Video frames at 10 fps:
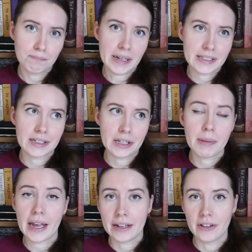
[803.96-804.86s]
basically
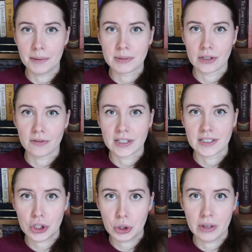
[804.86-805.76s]
paying lip
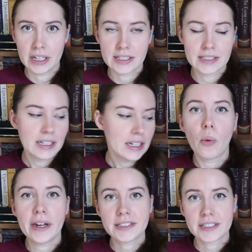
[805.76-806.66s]
service to this.
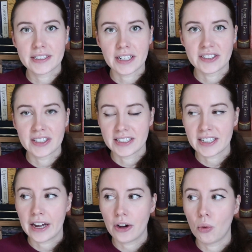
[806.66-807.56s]
Ways to suss this
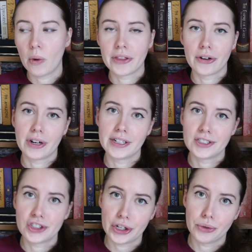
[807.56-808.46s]
out, whether or not
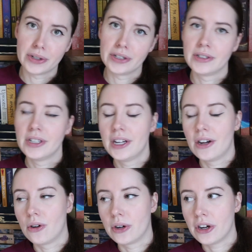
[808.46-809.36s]
it's genuine
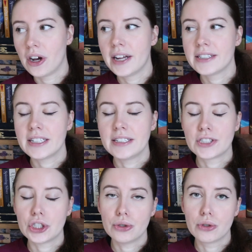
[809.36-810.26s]
or not,
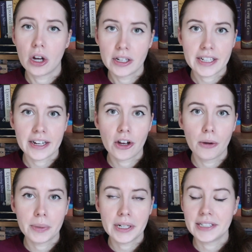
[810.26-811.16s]
is to contact
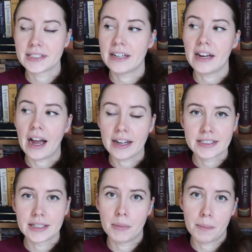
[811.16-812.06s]
companies and
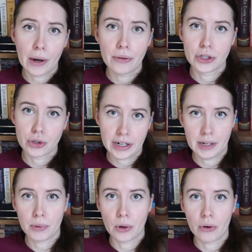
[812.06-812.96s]
ask them about the
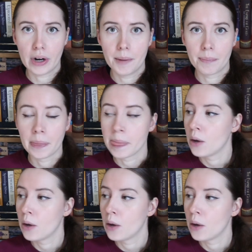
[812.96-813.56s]
training program.